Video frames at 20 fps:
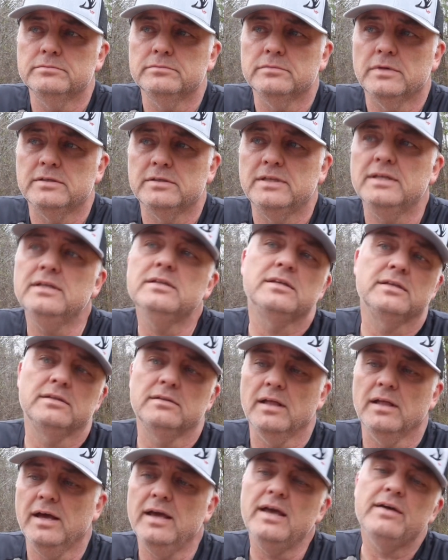I did
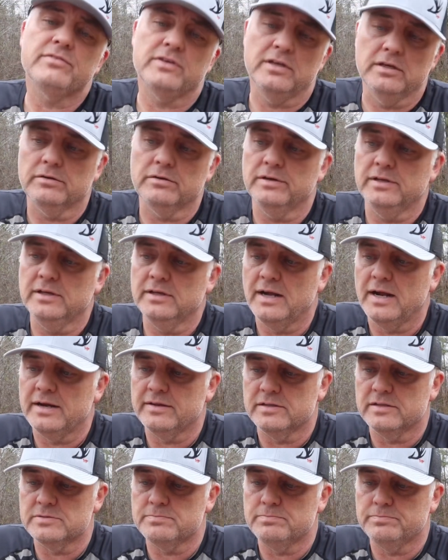have killed a deer out
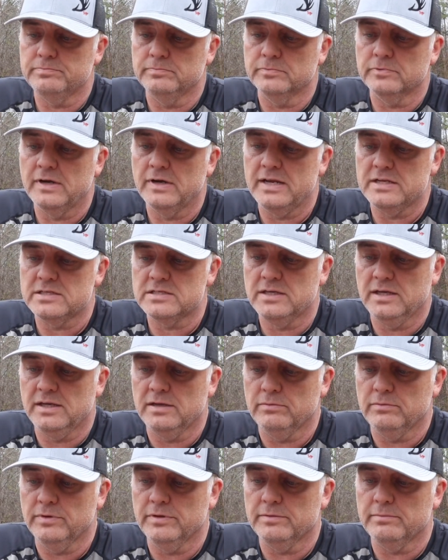of this ranch
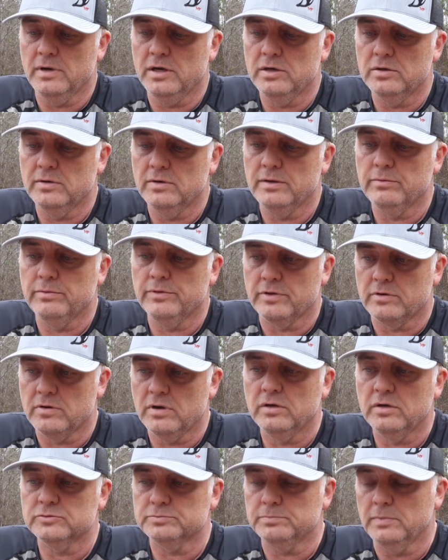king with a bow and with a
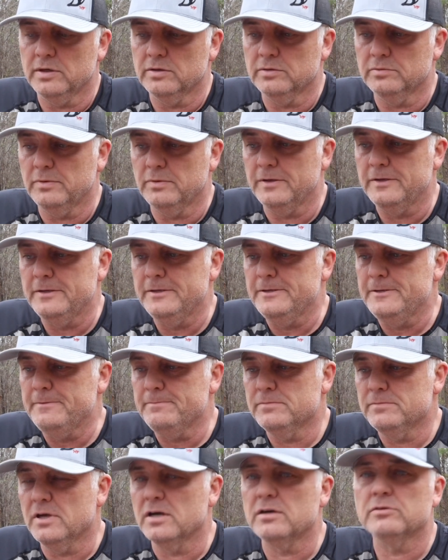crossbow. But
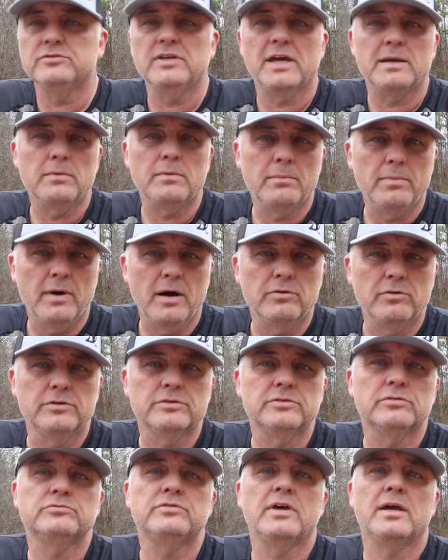I'm not gonna take my bow,
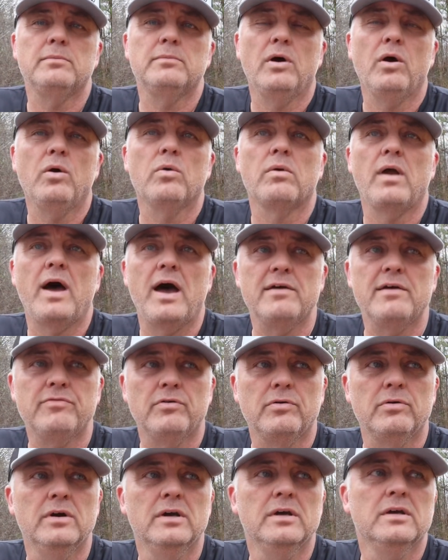just gonna take my old
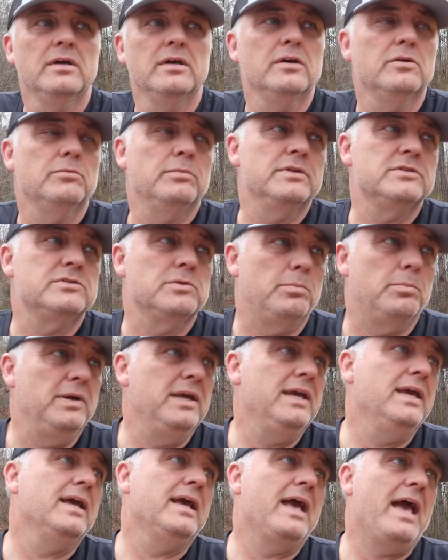rifle. Been some
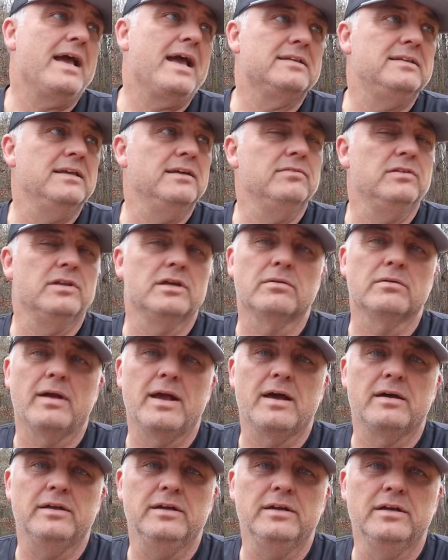pig activity
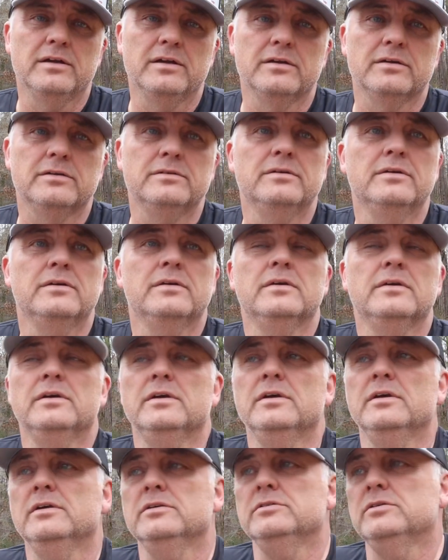around here,
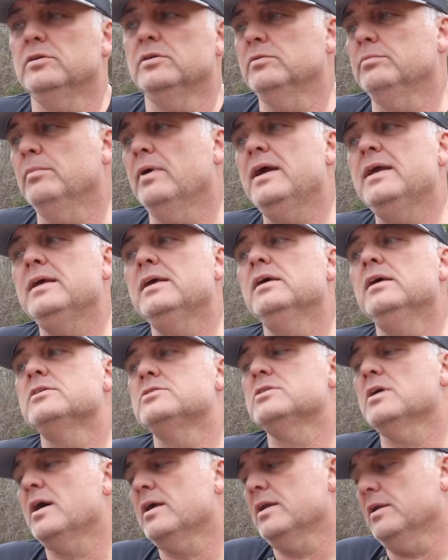so may get a
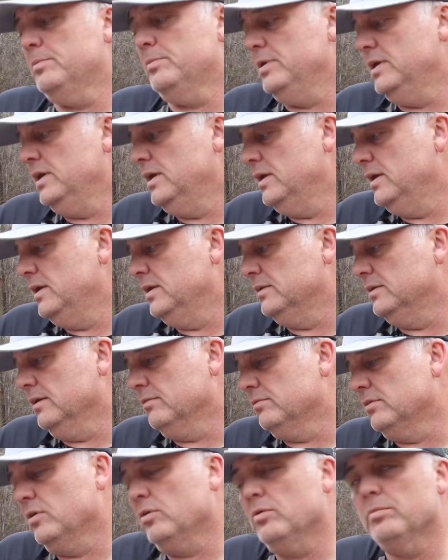shot at a pig.
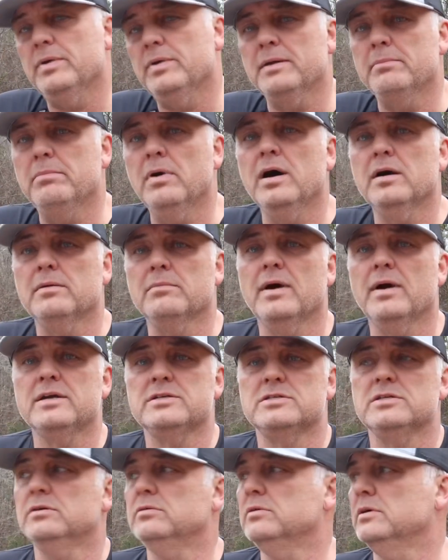Never know, a big buck might
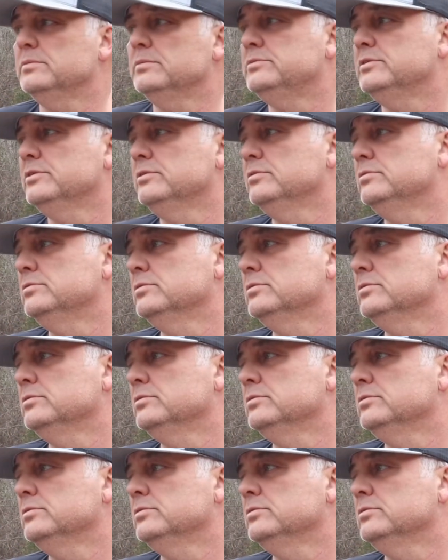show up too.